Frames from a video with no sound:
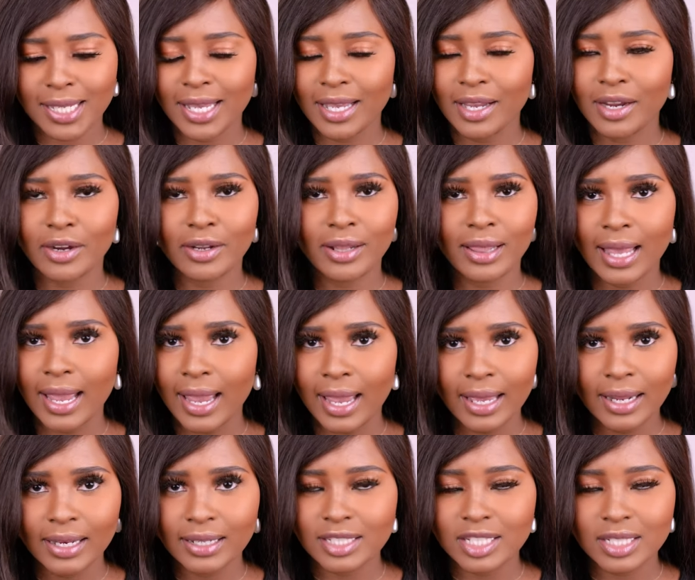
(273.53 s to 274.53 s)
Like
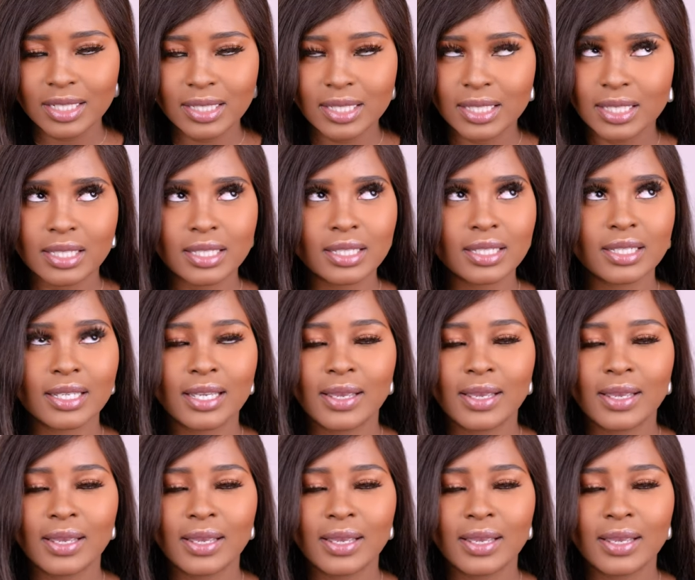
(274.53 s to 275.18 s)
Guerlain just